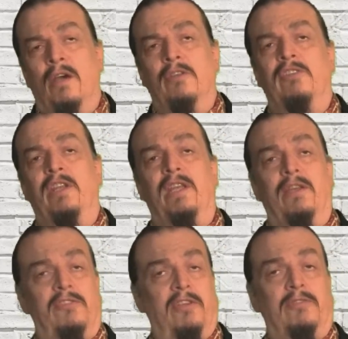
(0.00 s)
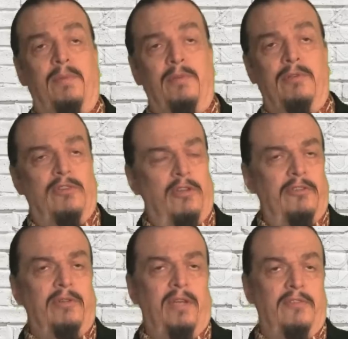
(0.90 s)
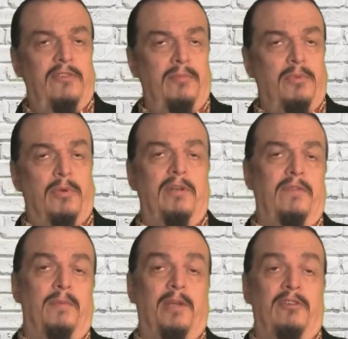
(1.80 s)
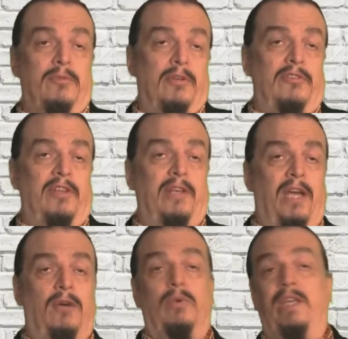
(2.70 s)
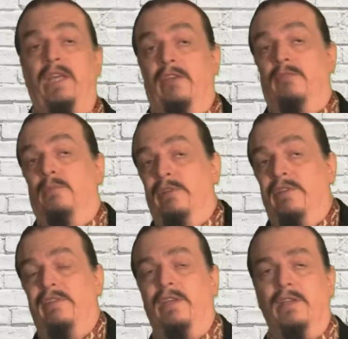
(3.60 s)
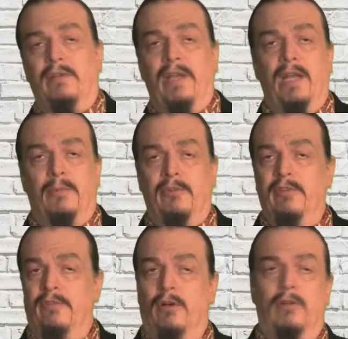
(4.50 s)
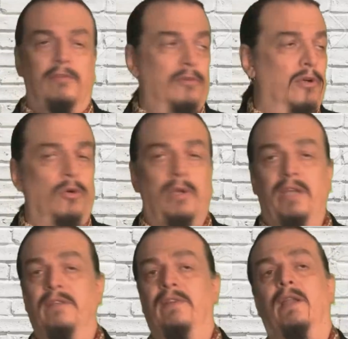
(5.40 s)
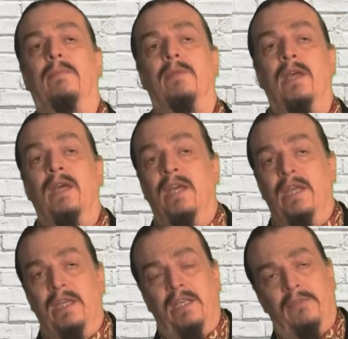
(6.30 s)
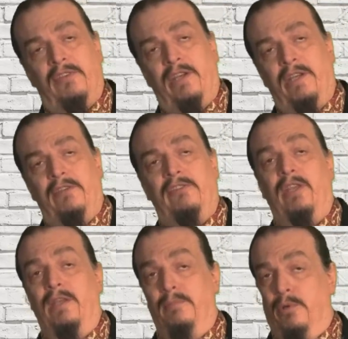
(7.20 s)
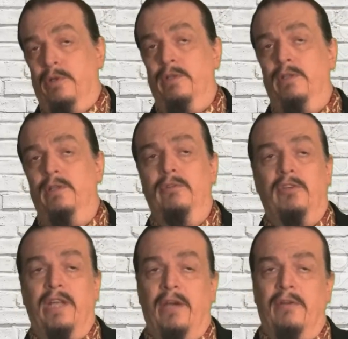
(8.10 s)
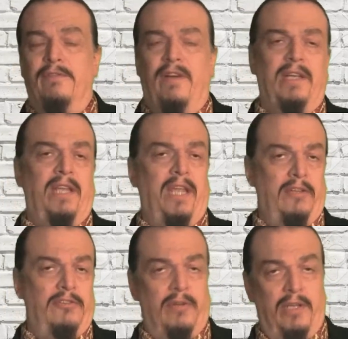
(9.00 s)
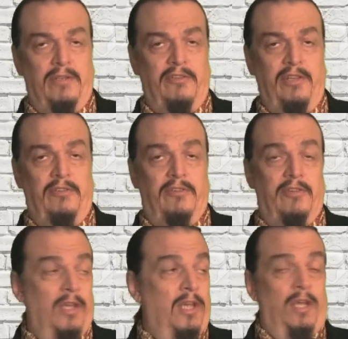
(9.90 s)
Understanding how cells reproduce also gives us important information to understand how we as multicellular animals evolve, grow, and develop. It gives scientists important clues on how to fight cancer and diseases.